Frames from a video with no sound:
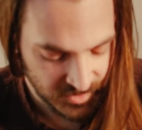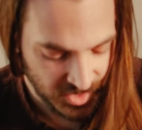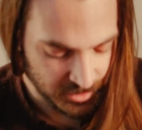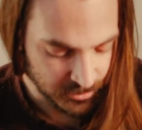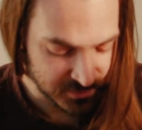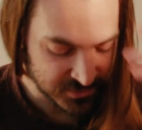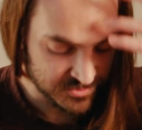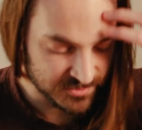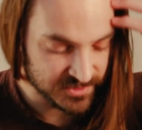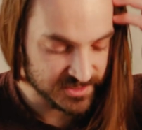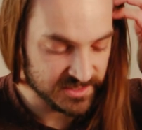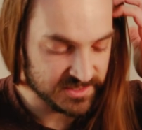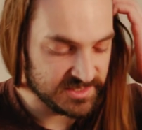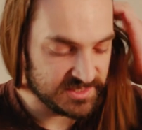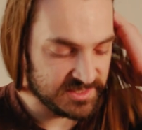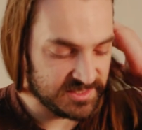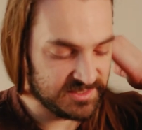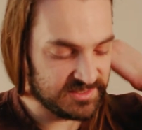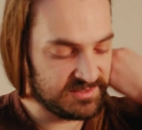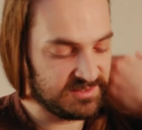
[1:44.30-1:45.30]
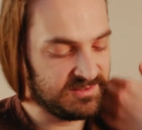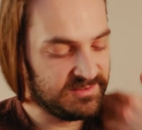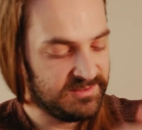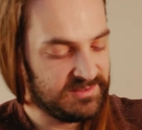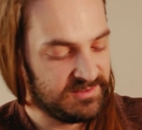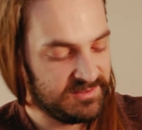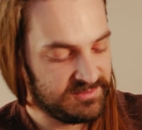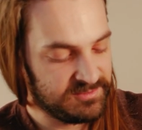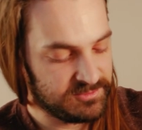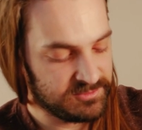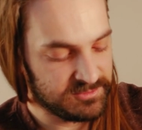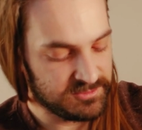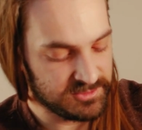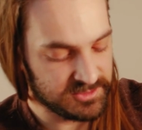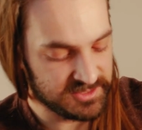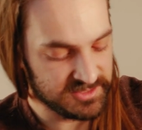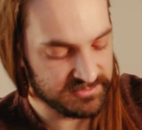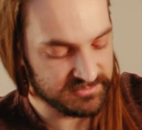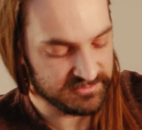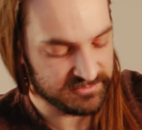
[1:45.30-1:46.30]
I was really
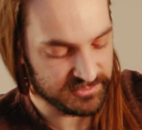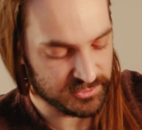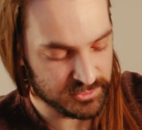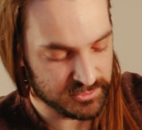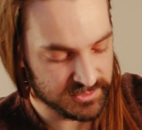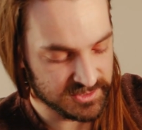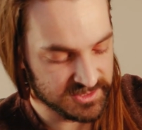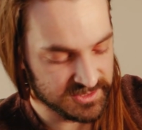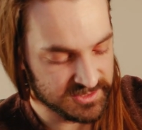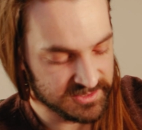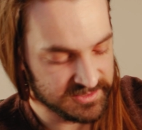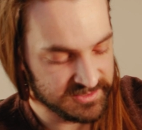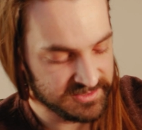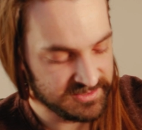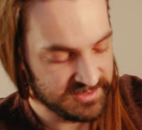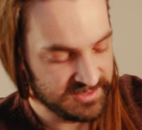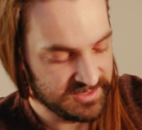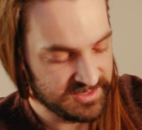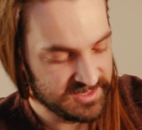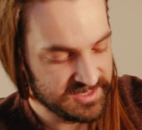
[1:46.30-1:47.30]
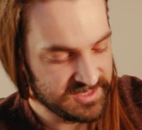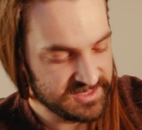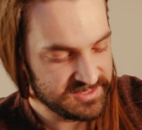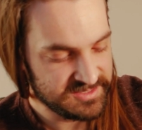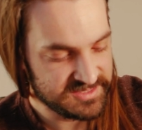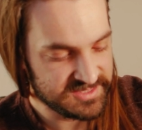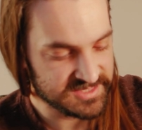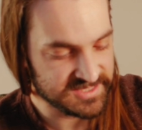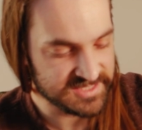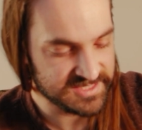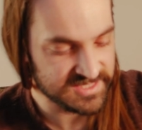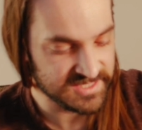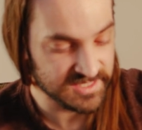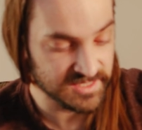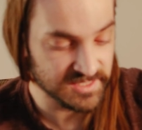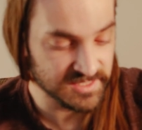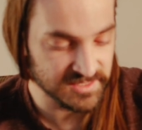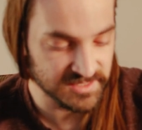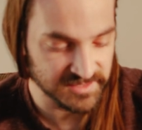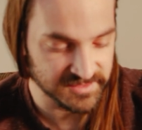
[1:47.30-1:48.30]
looking forward to
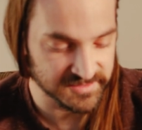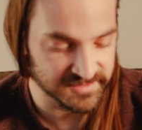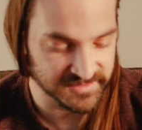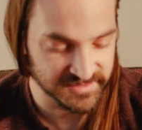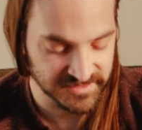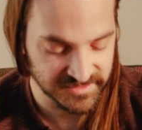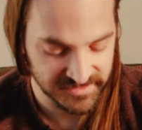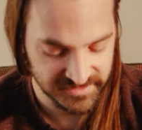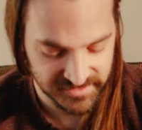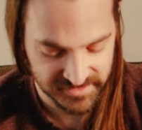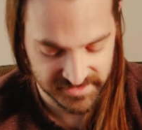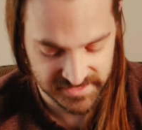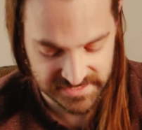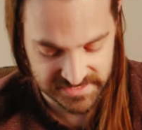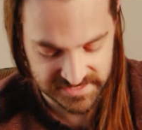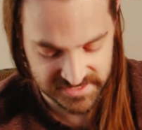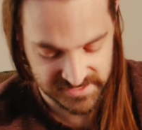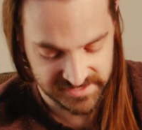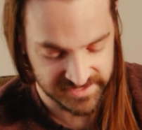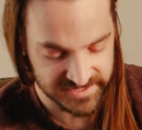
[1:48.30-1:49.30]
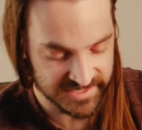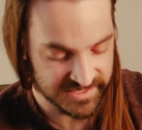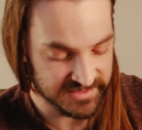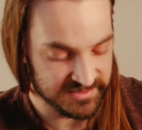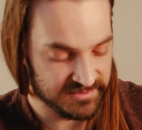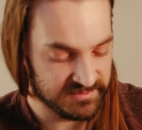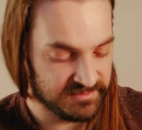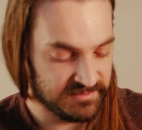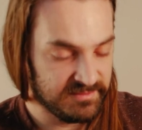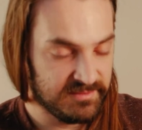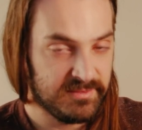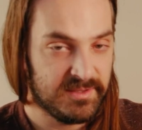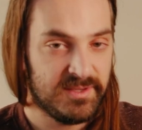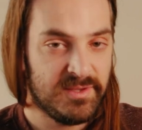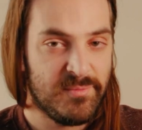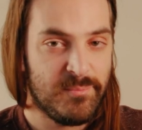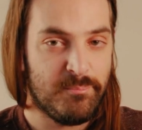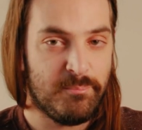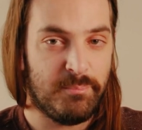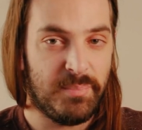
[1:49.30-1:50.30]
seeing this done
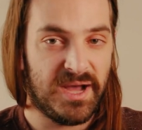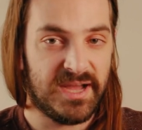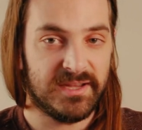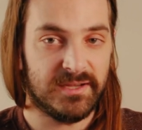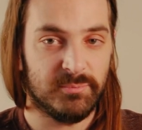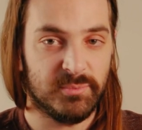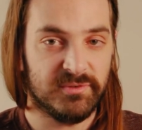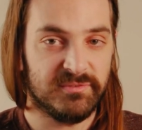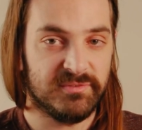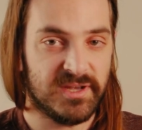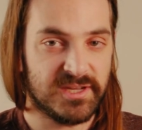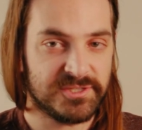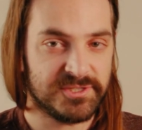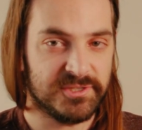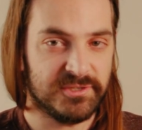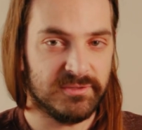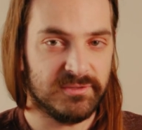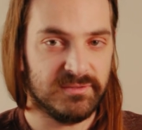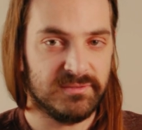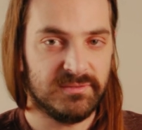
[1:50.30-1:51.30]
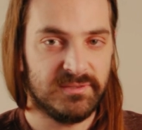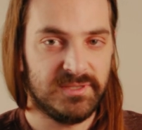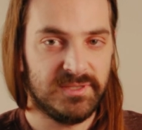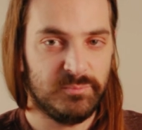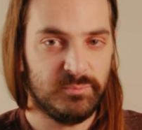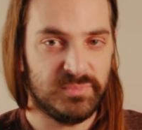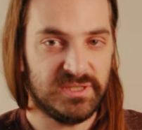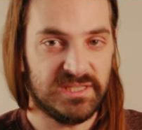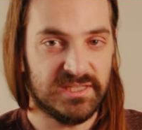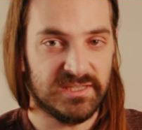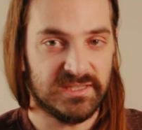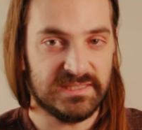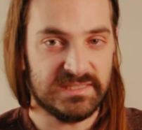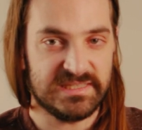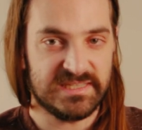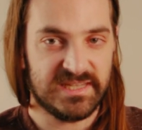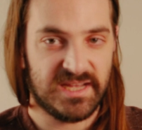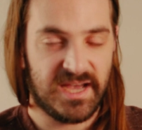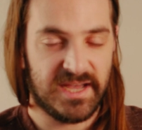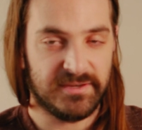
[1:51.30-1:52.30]
by a professional
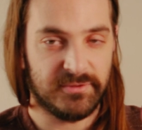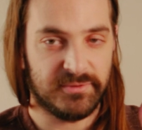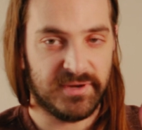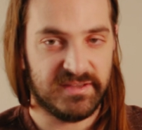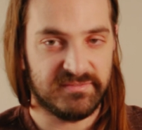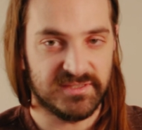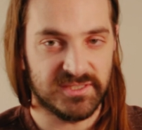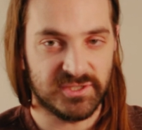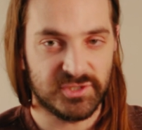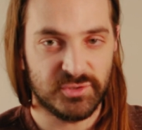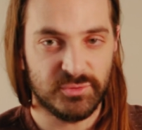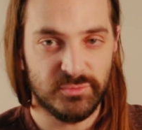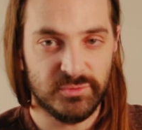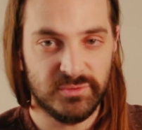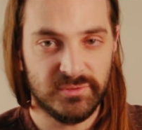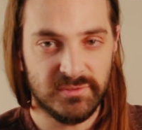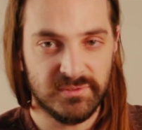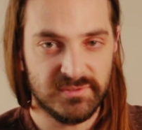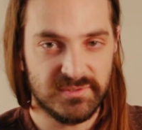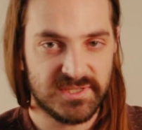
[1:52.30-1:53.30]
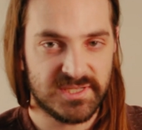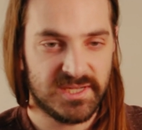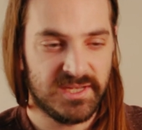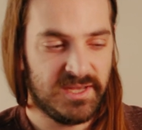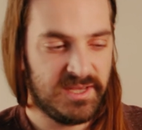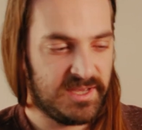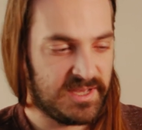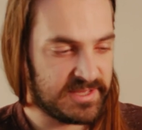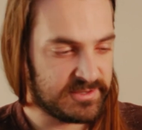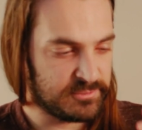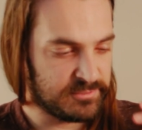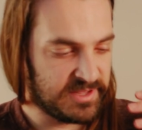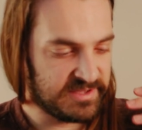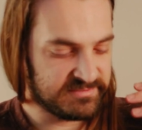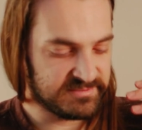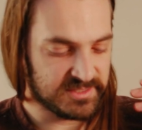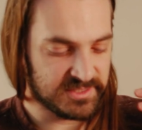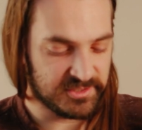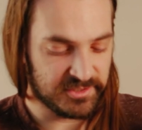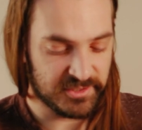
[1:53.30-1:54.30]
because I don't have the tools, I don't
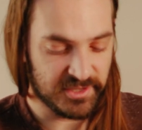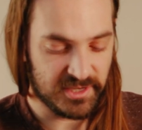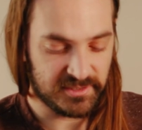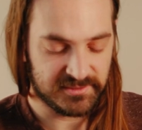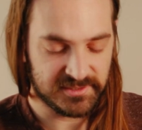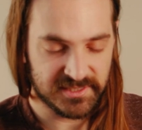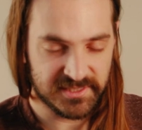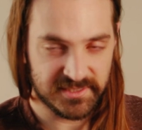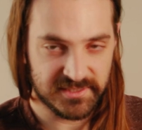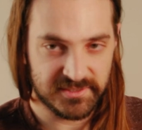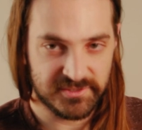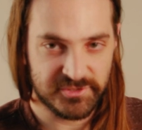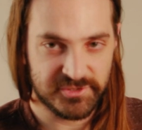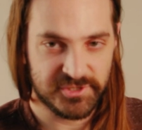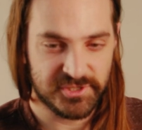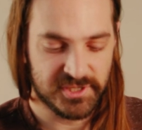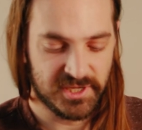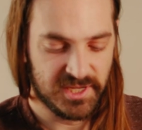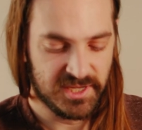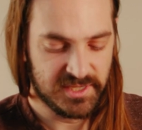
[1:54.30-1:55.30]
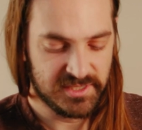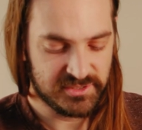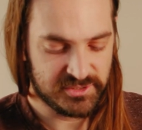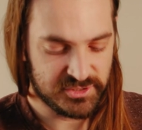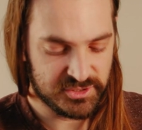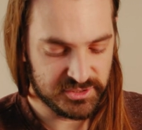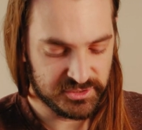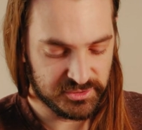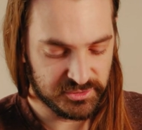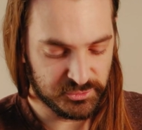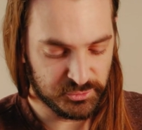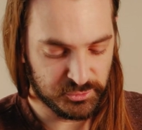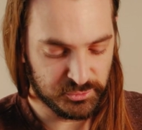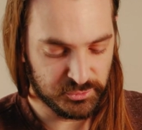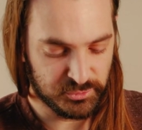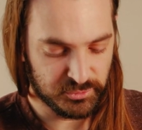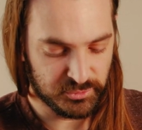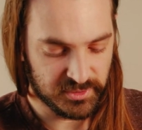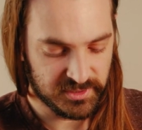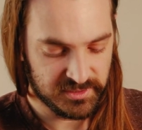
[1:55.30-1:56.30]
have the knowledge
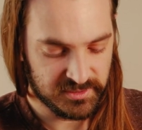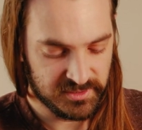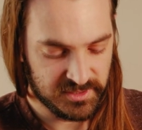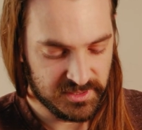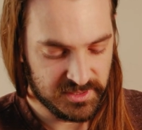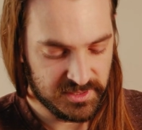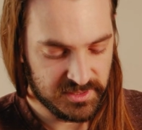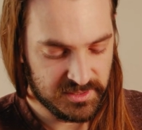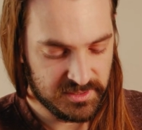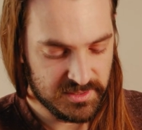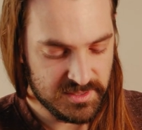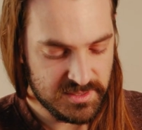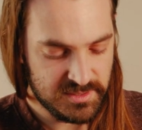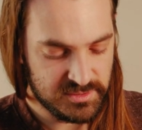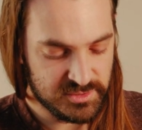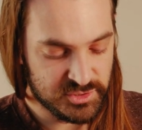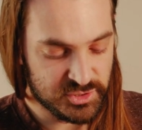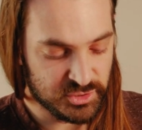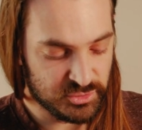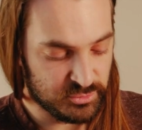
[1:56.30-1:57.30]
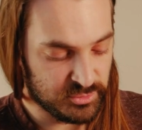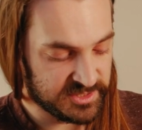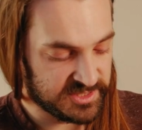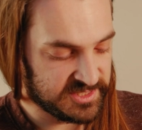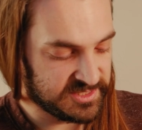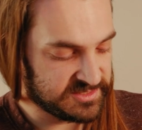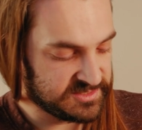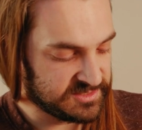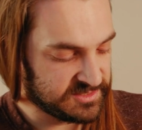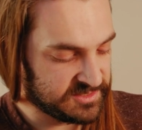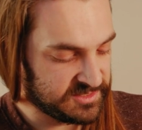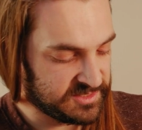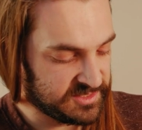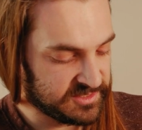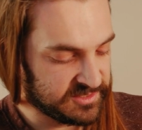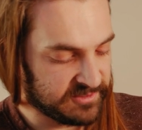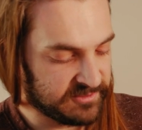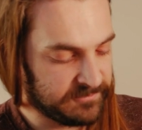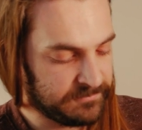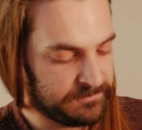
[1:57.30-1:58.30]
to do what they did
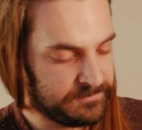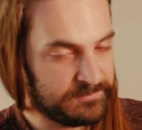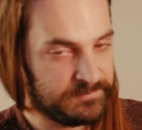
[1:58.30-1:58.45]
here.